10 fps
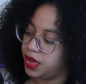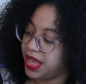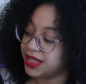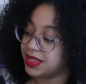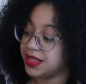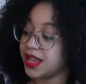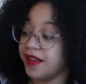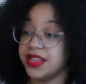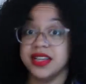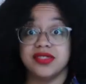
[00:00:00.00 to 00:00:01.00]
It does
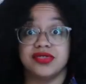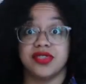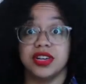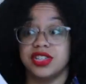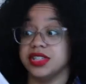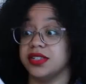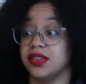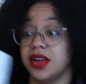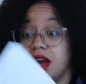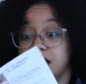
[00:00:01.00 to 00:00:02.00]
have the instructions
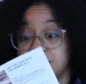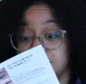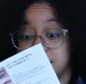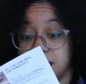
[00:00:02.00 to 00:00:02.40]
on how to use the